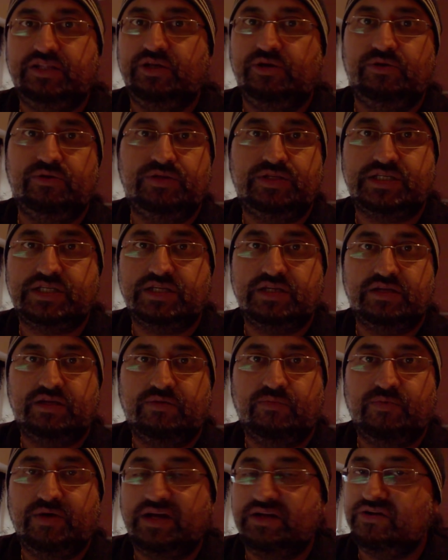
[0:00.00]
dudes.
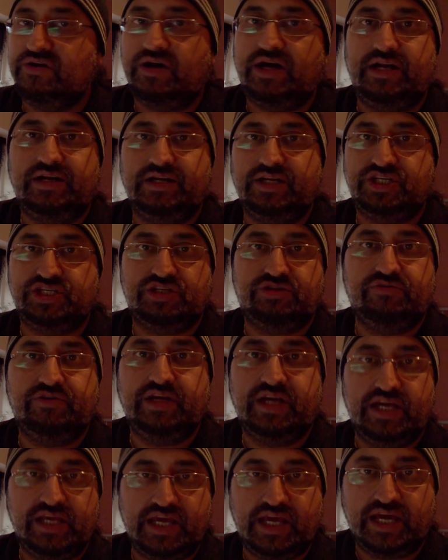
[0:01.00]
We're not under
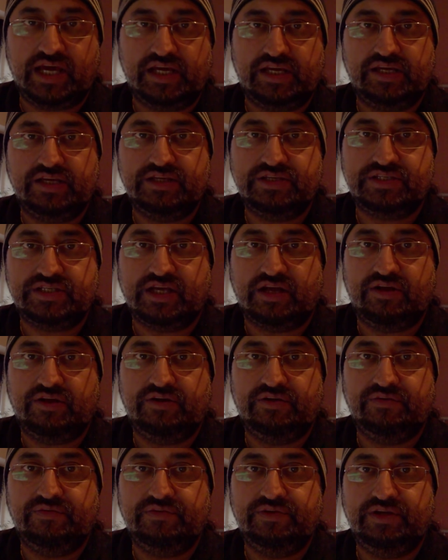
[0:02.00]
Sharia yet.
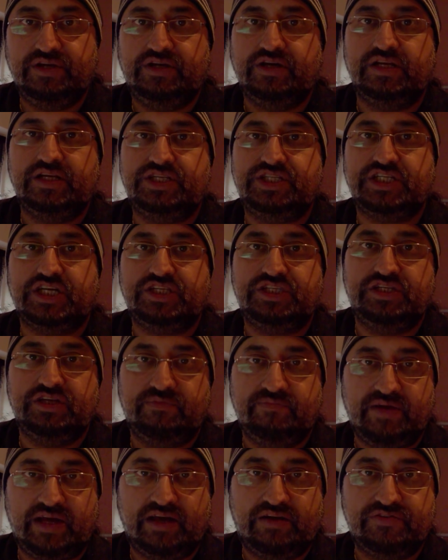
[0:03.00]
So you got to shut your
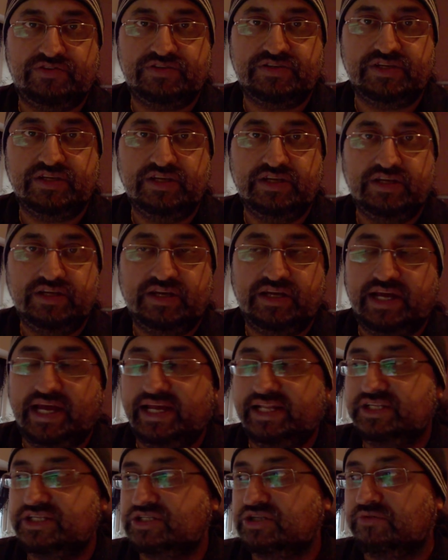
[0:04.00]
mouth
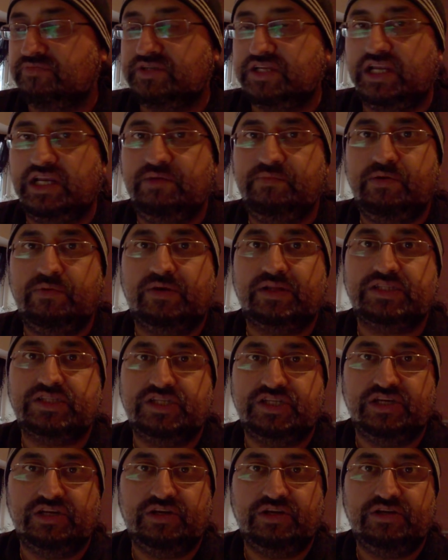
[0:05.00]
and stop telling me what to
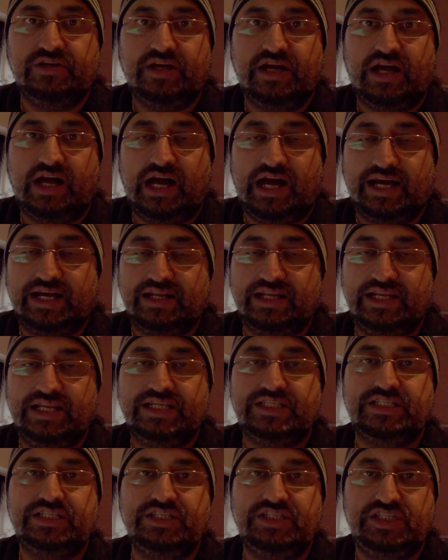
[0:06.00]
do. I can
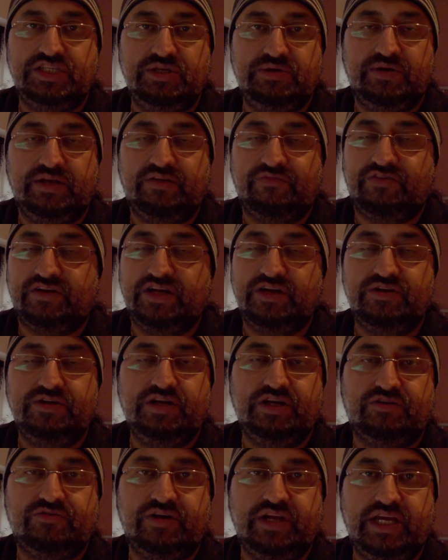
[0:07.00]
listen to you, and if I don't
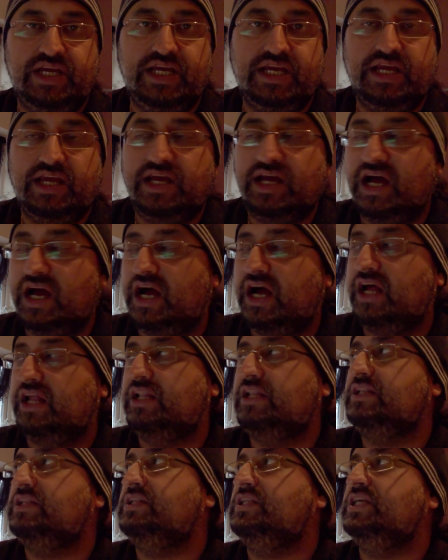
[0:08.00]
agree,
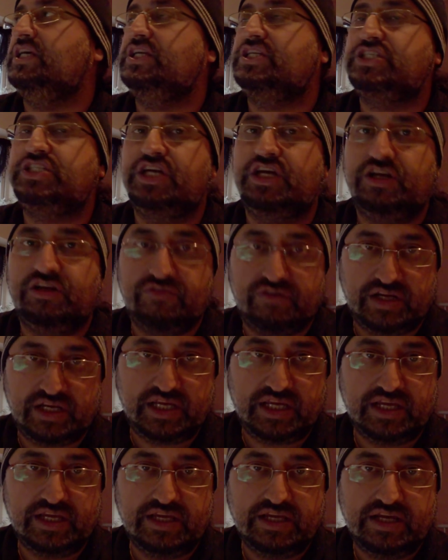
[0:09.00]
I'll
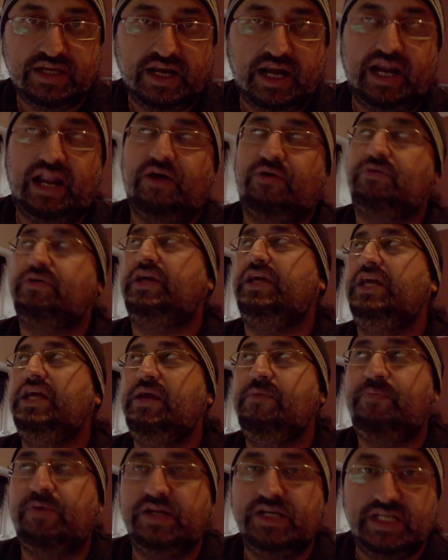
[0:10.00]
disagree. And I'll
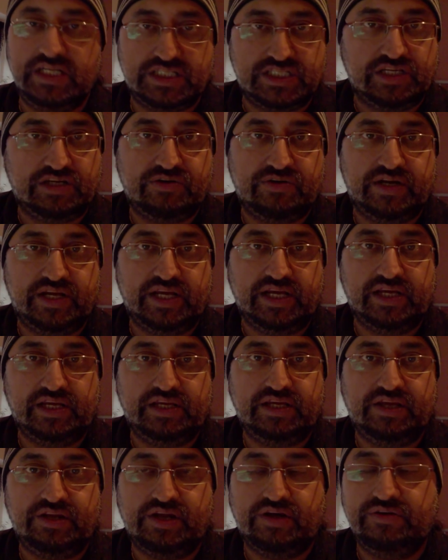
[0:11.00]
keep on disagreeing,
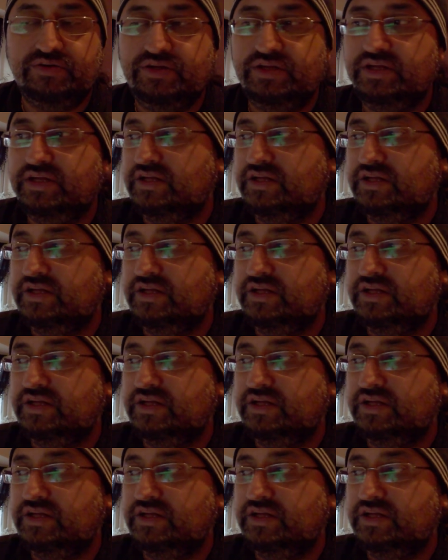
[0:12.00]
you know?